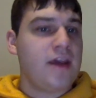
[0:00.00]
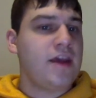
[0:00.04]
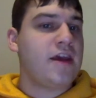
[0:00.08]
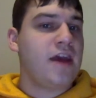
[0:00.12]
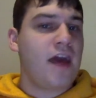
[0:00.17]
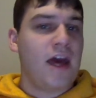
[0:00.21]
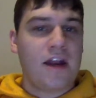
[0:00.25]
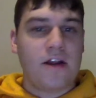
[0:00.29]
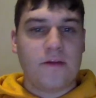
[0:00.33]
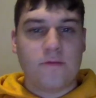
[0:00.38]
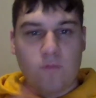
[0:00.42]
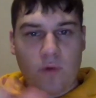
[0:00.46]
It
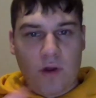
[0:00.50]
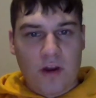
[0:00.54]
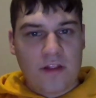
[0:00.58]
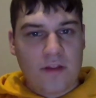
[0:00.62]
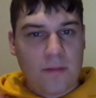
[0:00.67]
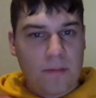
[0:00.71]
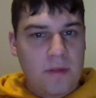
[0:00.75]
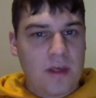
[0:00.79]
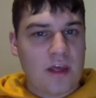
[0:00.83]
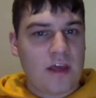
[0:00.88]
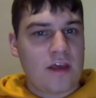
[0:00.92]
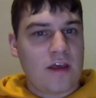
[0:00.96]
got one of
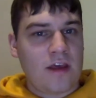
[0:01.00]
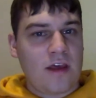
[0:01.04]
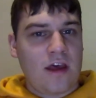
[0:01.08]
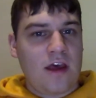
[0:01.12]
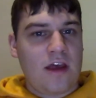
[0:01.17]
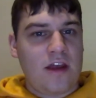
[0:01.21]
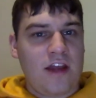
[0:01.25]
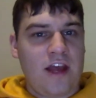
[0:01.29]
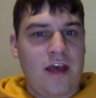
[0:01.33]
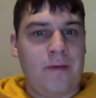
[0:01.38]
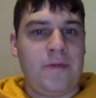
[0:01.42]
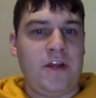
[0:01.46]
the big
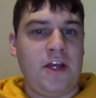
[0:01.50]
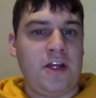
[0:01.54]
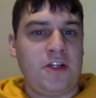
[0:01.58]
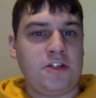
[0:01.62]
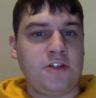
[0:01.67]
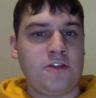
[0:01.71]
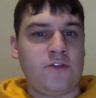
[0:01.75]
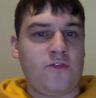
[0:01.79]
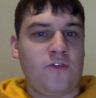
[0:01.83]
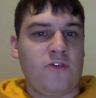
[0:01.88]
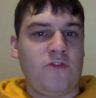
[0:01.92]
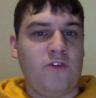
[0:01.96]

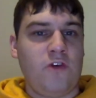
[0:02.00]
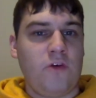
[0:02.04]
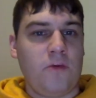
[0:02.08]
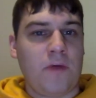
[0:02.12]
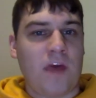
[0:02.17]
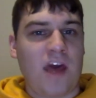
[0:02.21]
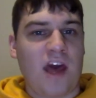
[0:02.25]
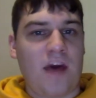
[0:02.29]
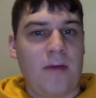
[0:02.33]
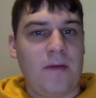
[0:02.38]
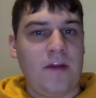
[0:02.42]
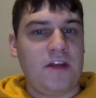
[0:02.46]
nominations for film
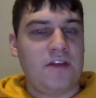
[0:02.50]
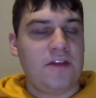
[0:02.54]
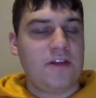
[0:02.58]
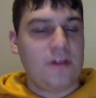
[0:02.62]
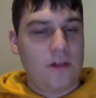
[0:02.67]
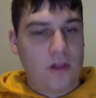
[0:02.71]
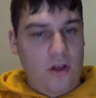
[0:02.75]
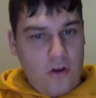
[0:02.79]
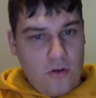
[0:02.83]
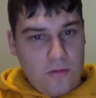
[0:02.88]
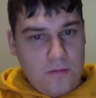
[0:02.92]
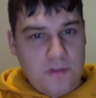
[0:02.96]
comedy at the
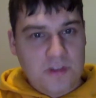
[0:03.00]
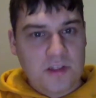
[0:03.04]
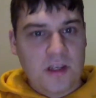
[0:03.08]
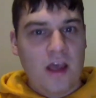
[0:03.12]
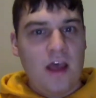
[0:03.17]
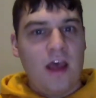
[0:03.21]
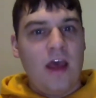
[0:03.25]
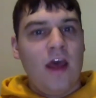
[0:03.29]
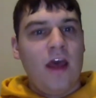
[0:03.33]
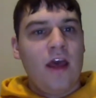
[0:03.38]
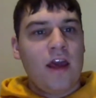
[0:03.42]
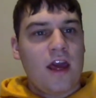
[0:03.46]
Globes.
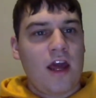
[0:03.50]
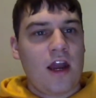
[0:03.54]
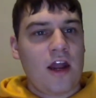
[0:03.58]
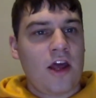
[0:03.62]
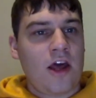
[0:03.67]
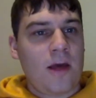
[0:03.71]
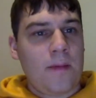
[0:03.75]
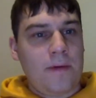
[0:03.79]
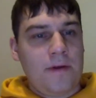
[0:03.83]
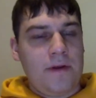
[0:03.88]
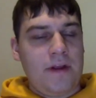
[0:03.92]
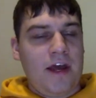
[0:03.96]
Got a
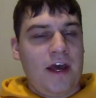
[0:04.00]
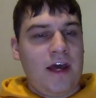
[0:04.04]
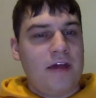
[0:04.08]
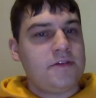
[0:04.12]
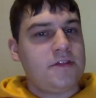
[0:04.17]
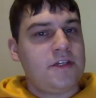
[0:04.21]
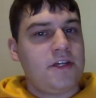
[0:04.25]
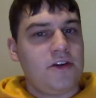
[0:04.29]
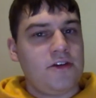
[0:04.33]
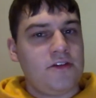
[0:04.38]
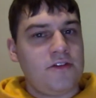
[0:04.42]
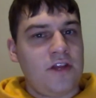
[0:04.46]
couple
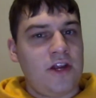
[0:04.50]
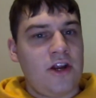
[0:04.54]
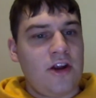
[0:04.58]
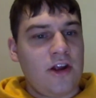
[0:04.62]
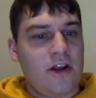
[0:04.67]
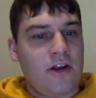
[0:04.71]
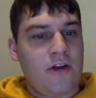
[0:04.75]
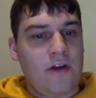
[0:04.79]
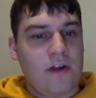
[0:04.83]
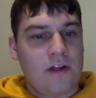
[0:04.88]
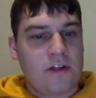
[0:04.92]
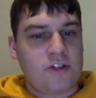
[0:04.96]
nods here and there
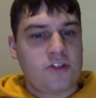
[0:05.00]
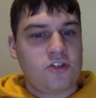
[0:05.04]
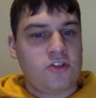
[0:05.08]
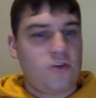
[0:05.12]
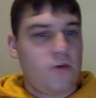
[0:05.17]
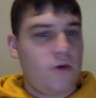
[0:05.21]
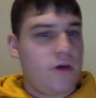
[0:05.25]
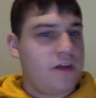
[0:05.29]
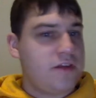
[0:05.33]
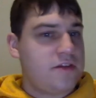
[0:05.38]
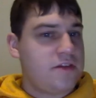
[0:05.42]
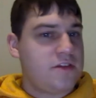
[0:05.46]
at Critics'
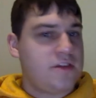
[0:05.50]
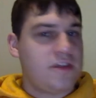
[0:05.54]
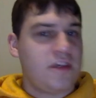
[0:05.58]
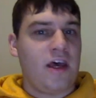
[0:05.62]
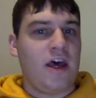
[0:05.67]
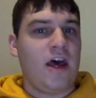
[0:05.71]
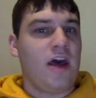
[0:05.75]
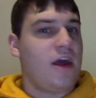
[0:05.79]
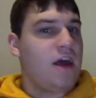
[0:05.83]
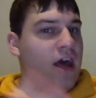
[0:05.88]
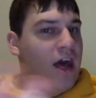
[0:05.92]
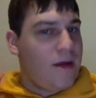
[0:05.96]
Choice.
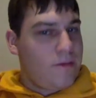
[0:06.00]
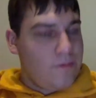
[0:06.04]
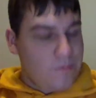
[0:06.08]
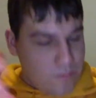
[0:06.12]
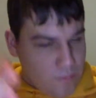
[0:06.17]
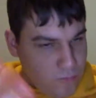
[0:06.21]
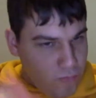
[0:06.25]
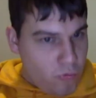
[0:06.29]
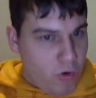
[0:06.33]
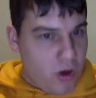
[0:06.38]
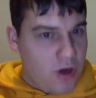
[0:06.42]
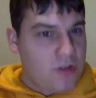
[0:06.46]
Got
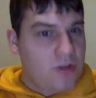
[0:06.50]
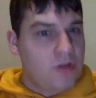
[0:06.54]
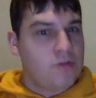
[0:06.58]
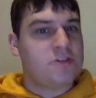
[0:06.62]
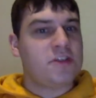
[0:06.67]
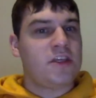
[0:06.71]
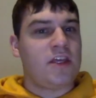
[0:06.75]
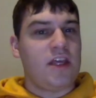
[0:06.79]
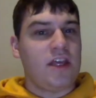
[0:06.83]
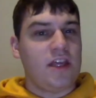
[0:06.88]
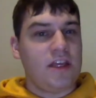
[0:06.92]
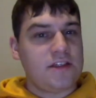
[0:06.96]
one of
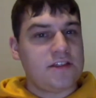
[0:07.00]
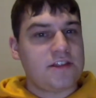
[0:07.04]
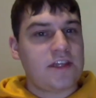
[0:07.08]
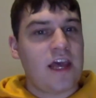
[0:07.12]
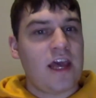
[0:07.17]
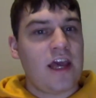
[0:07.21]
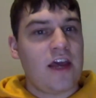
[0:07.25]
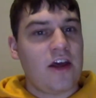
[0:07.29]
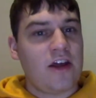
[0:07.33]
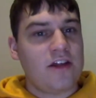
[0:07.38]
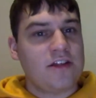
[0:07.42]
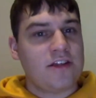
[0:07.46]
those key
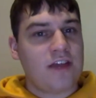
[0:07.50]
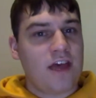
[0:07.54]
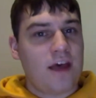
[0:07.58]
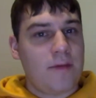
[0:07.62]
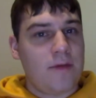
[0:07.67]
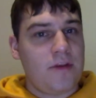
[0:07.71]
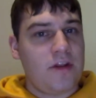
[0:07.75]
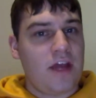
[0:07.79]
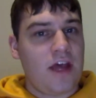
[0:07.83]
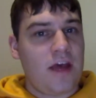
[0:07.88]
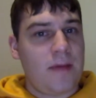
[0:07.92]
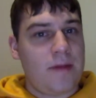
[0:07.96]
SAG
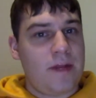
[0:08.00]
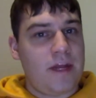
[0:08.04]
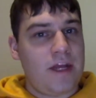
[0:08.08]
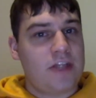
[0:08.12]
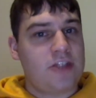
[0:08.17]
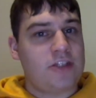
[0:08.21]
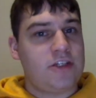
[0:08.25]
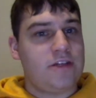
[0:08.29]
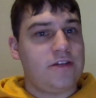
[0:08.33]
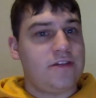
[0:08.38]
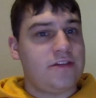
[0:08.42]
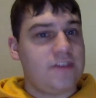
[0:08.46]
Ensemble
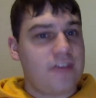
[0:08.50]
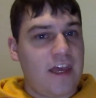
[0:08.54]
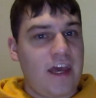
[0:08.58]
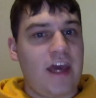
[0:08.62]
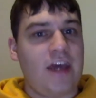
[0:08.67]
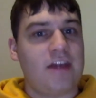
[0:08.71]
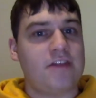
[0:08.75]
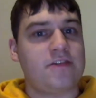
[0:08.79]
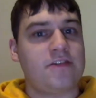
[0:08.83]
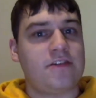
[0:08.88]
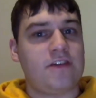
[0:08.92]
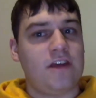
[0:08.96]
nominations
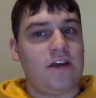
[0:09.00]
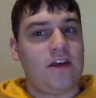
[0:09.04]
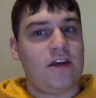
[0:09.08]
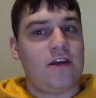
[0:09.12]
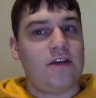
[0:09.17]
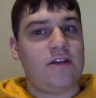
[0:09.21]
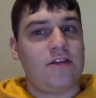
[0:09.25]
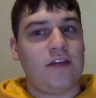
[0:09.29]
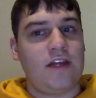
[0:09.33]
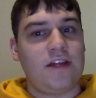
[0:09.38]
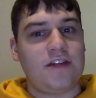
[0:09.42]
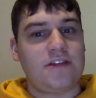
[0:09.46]
at
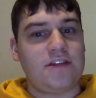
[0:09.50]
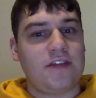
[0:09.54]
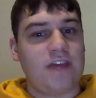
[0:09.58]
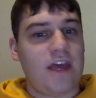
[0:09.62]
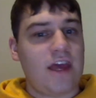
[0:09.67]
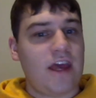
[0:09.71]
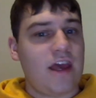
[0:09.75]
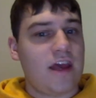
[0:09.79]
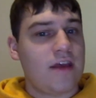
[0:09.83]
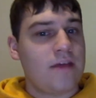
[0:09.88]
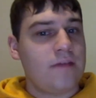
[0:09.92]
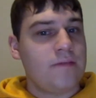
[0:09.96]

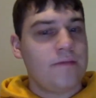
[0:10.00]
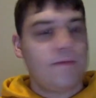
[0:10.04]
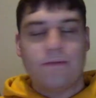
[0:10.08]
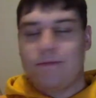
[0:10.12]
SAG.